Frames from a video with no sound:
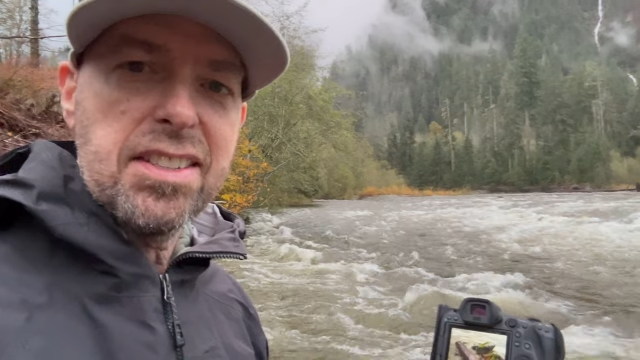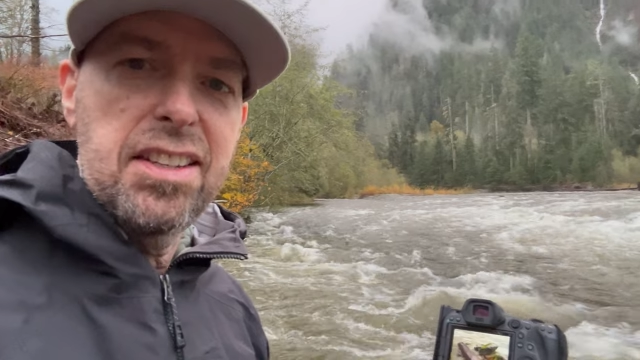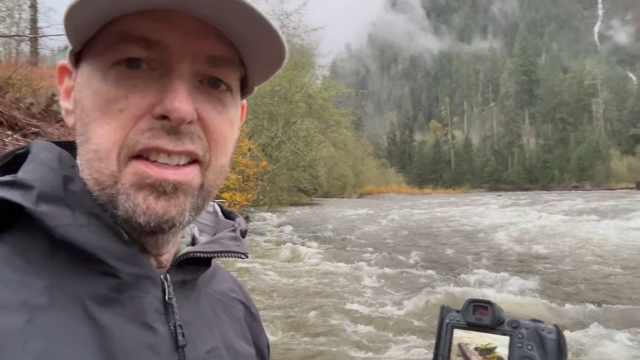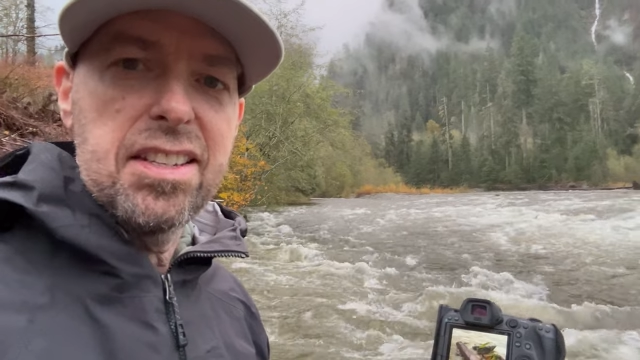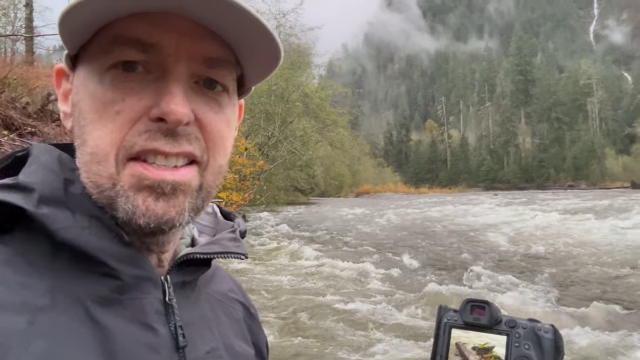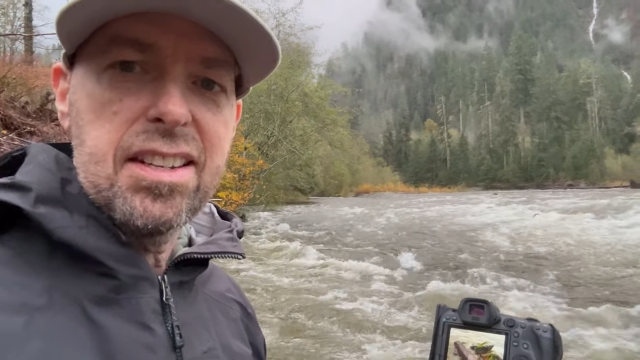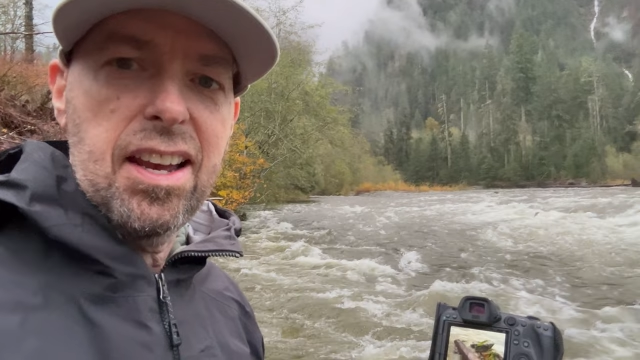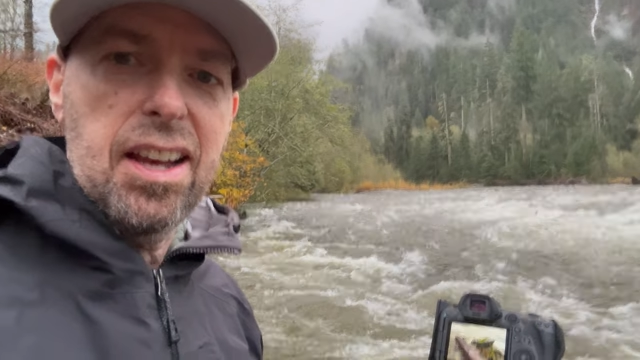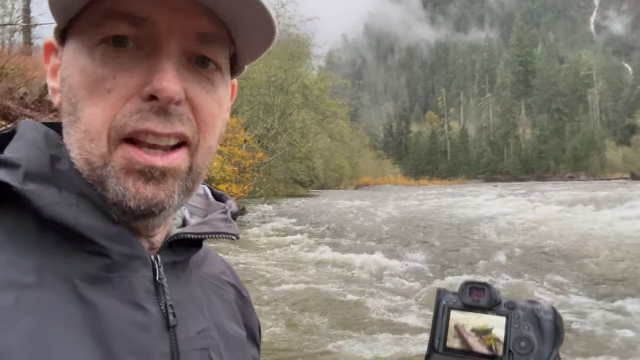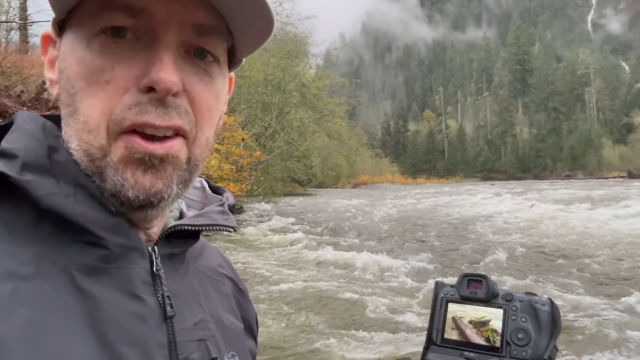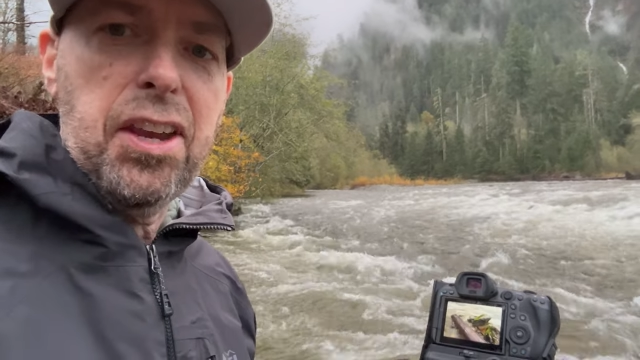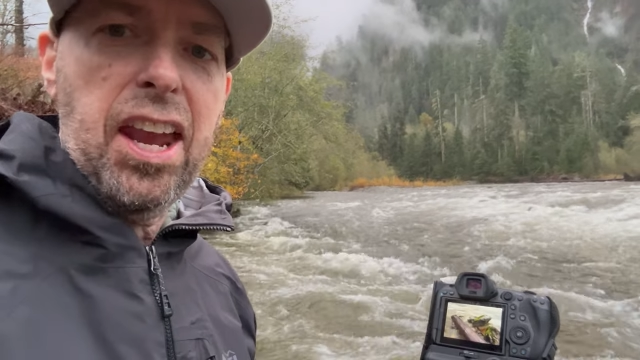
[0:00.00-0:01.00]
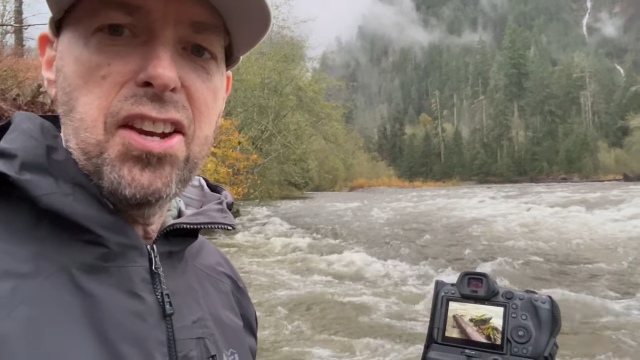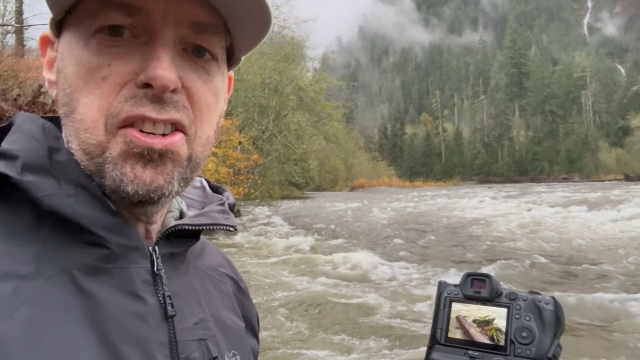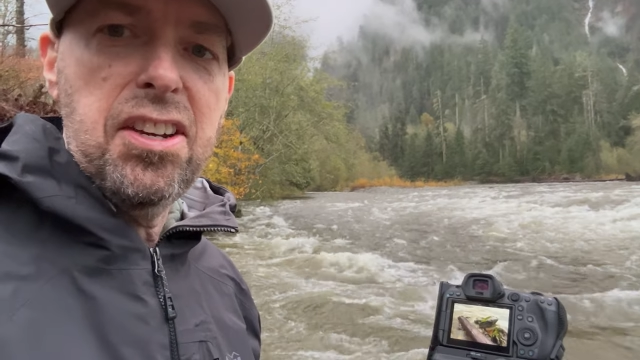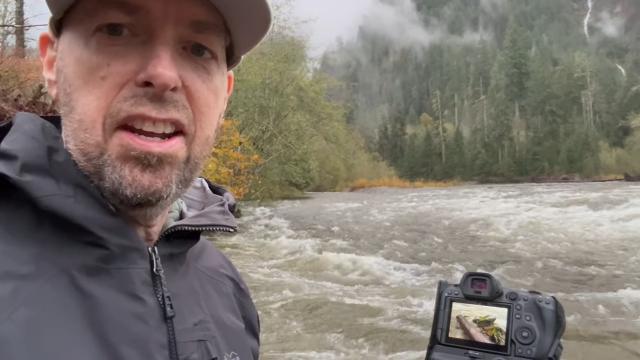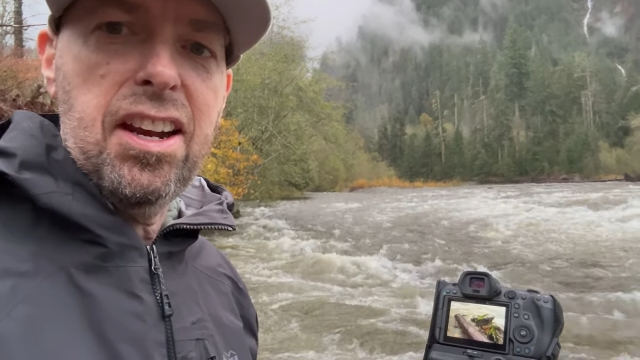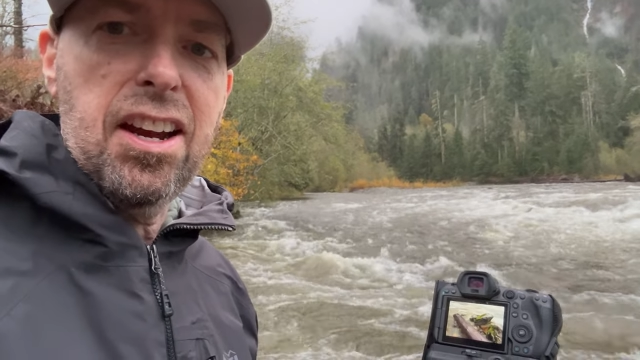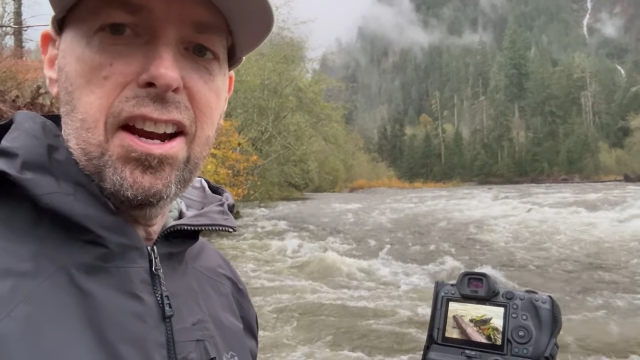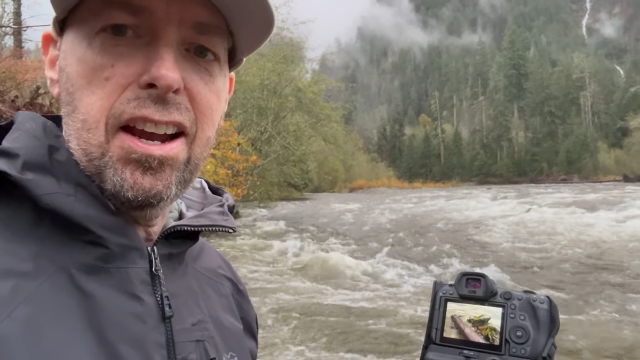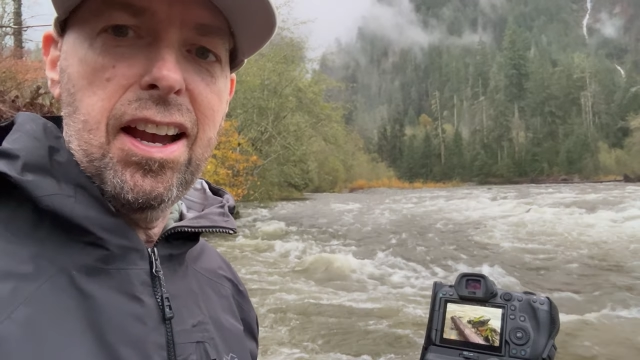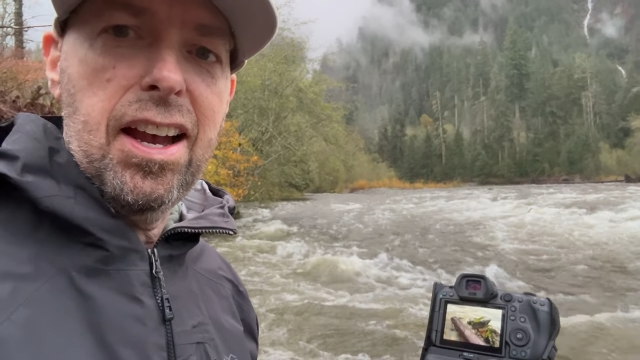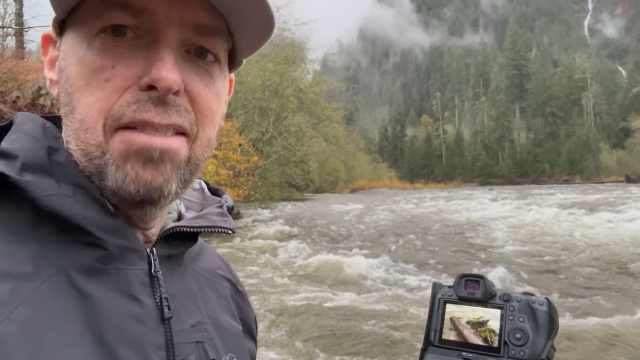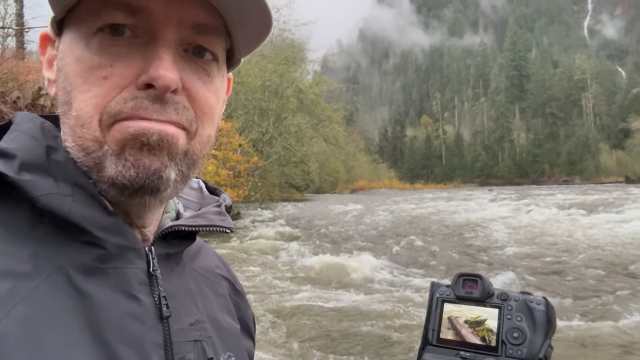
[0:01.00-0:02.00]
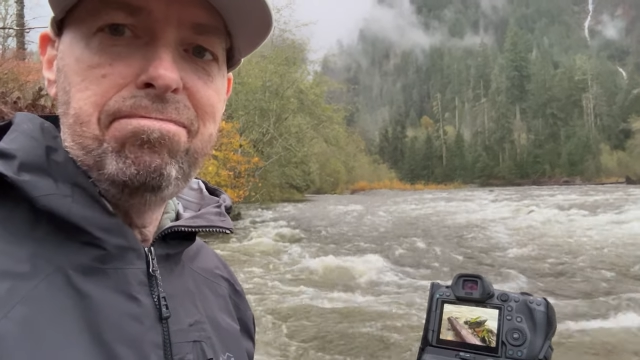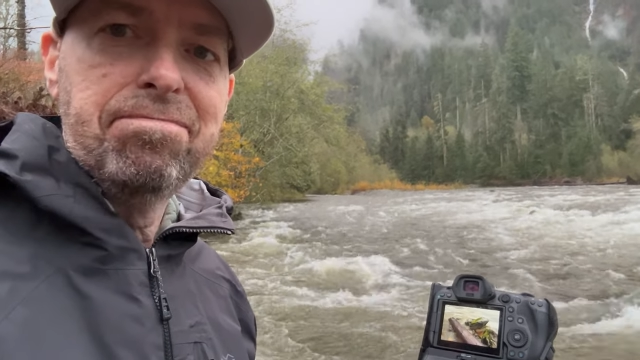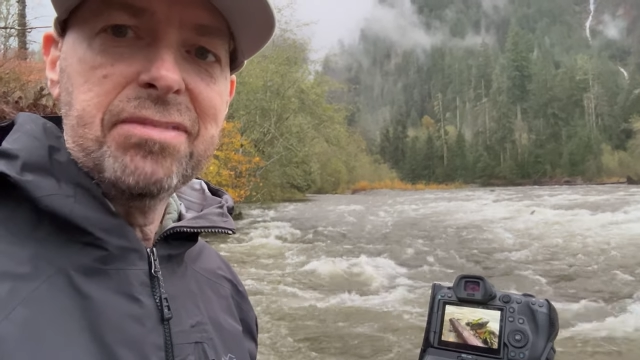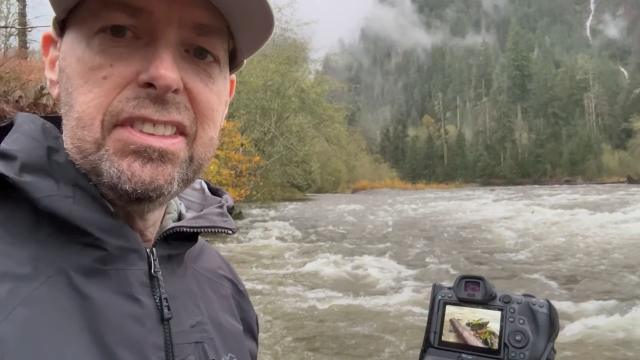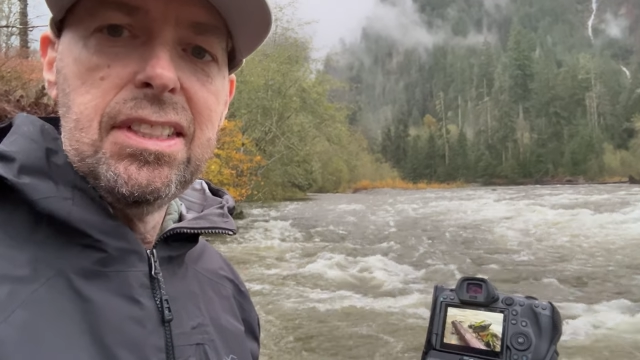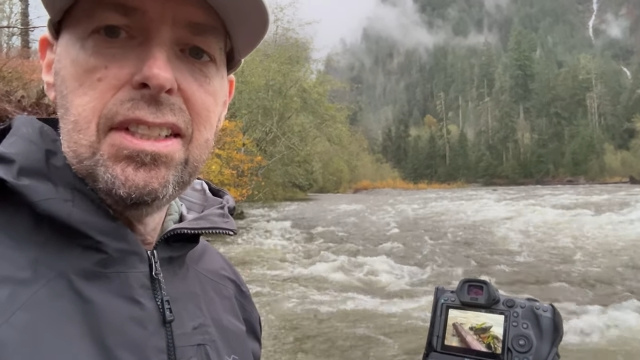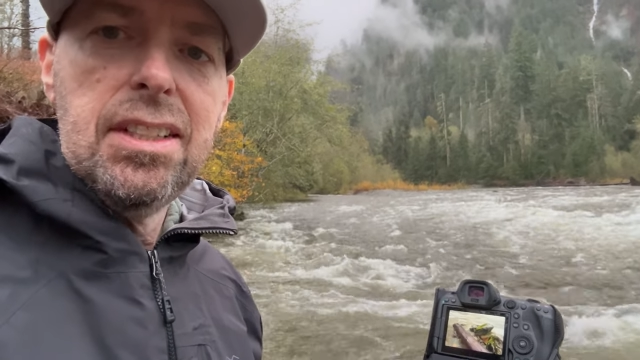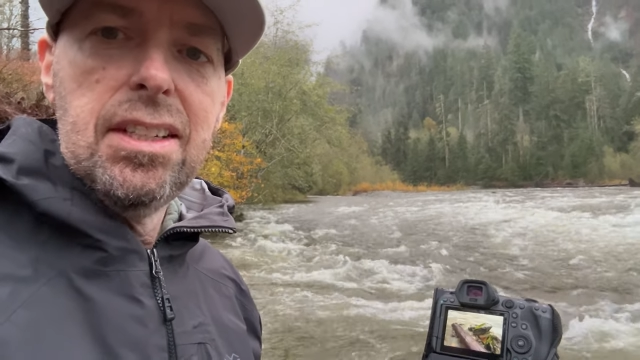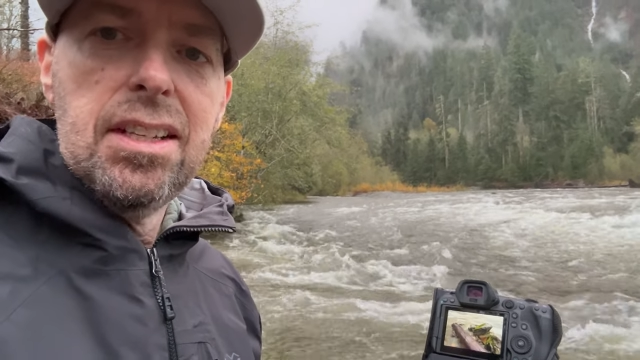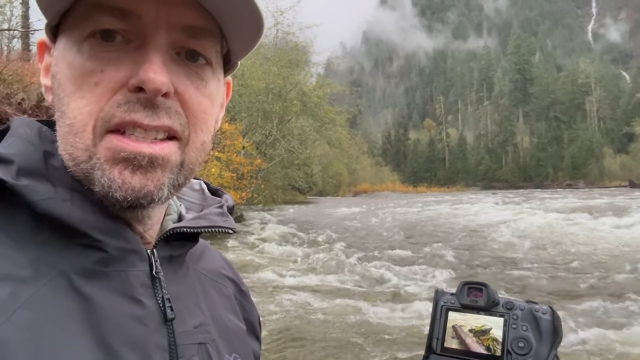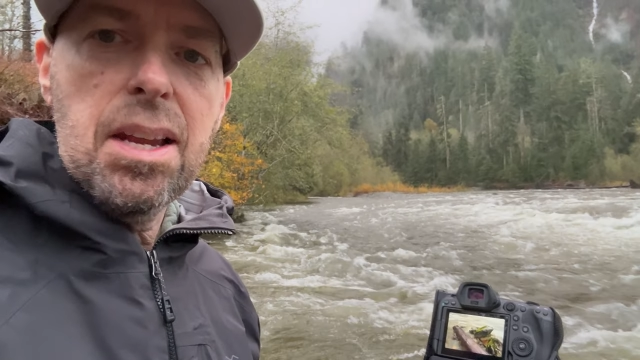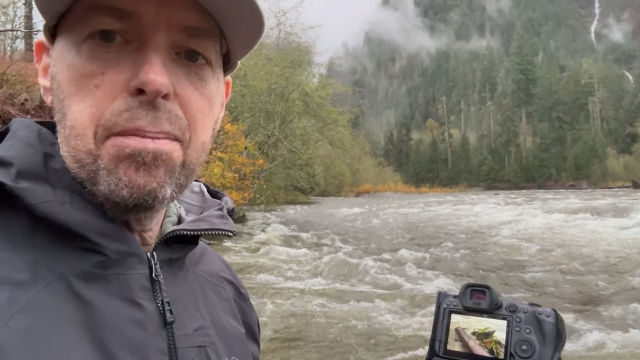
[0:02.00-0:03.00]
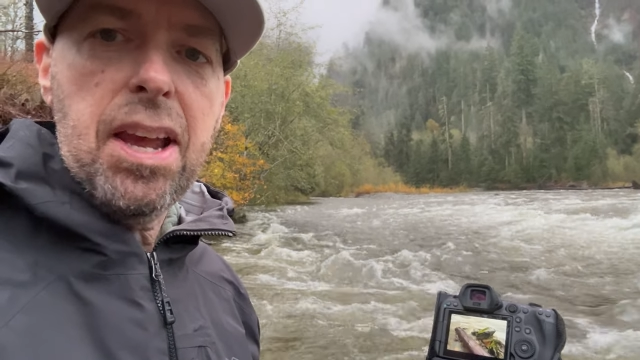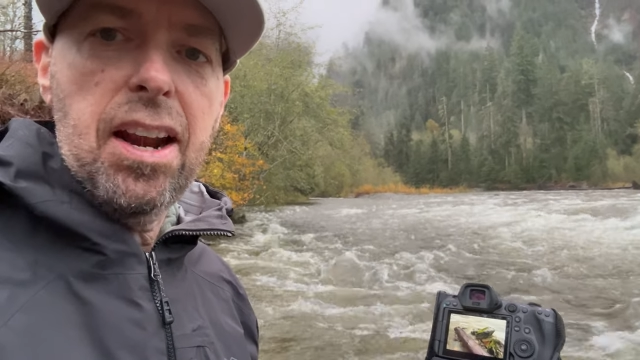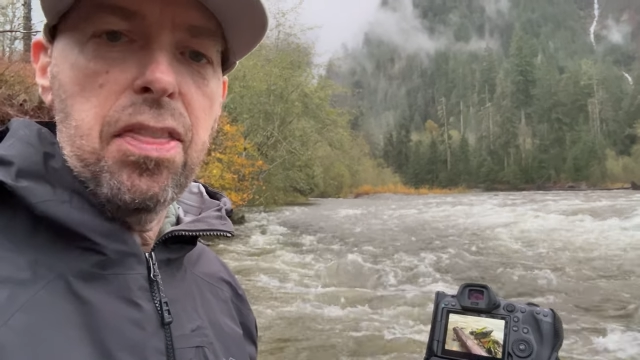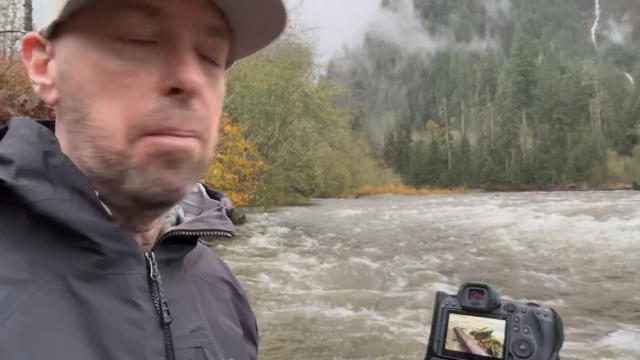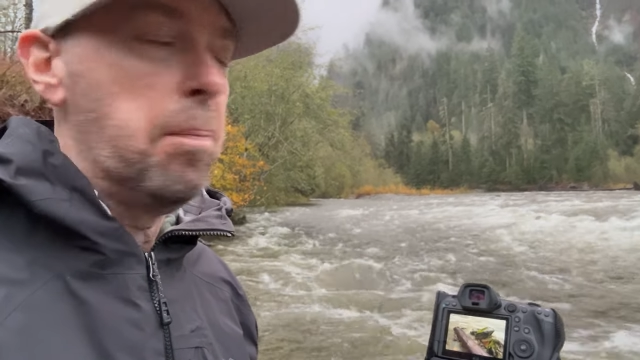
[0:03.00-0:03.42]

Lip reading: in this location here. Some kind of the